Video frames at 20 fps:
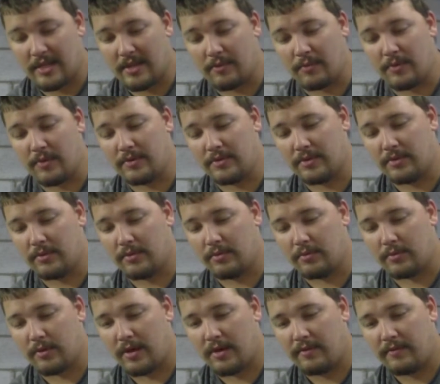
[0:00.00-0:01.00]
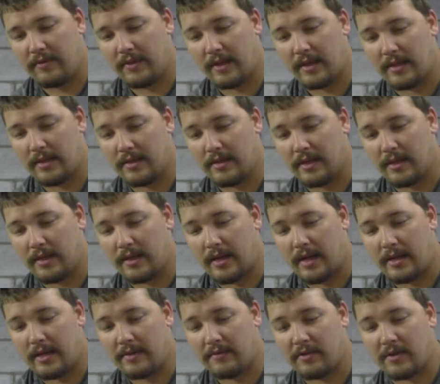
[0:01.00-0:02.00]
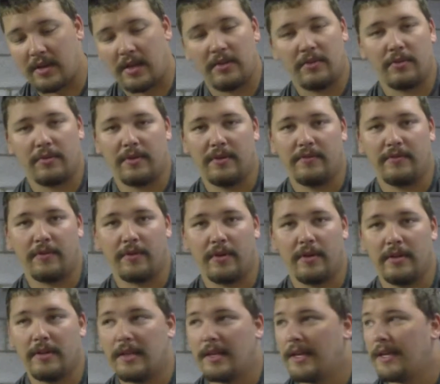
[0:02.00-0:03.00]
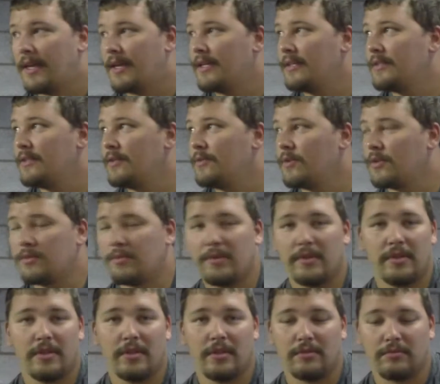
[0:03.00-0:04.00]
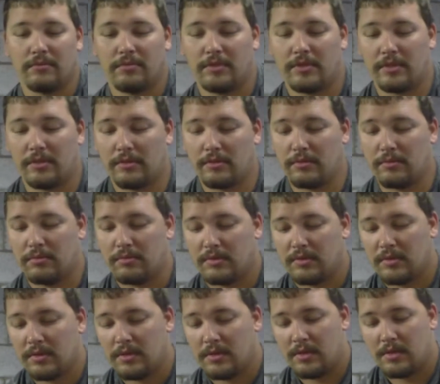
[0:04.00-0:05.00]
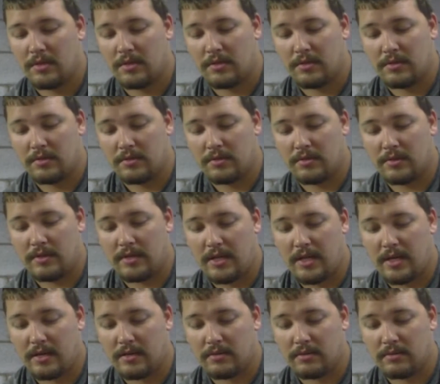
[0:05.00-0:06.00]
reel's a little rough, and I never got a new reel for it, and it still works pretty good. So yeah,